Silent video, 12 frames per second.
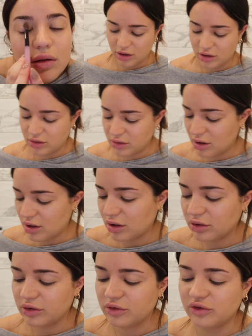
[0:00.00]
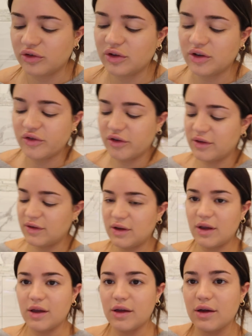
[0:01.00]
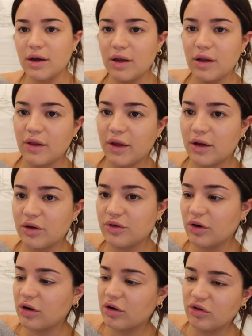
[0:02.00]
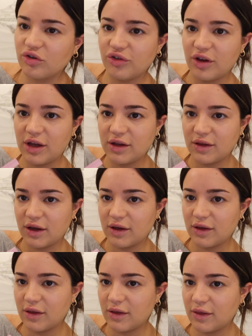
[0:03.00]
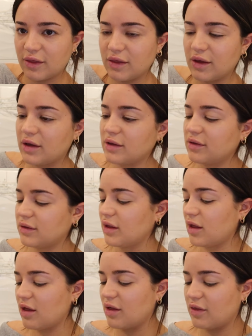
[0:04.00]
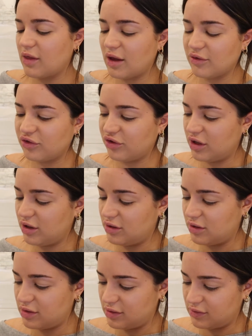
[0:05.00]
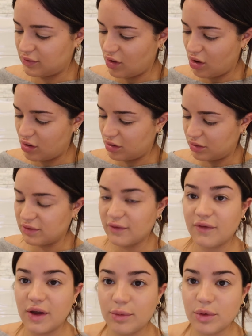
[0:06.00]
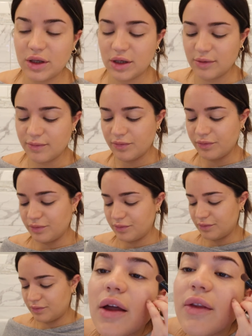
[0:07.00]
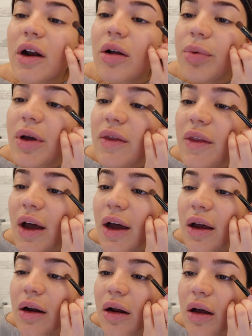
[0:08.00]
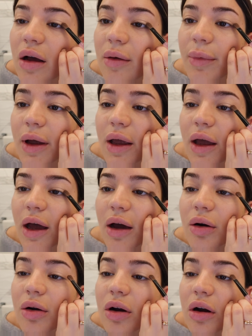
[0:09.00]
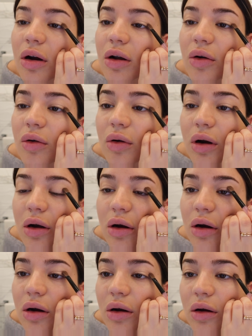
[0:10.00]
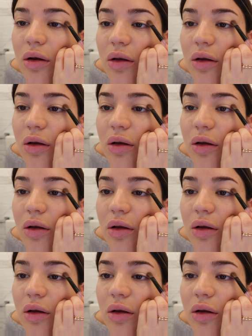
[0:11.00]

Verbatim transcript: and I'll usually just take like a darker shade like this. That shade is called Family, and then I'll put that on my outer corner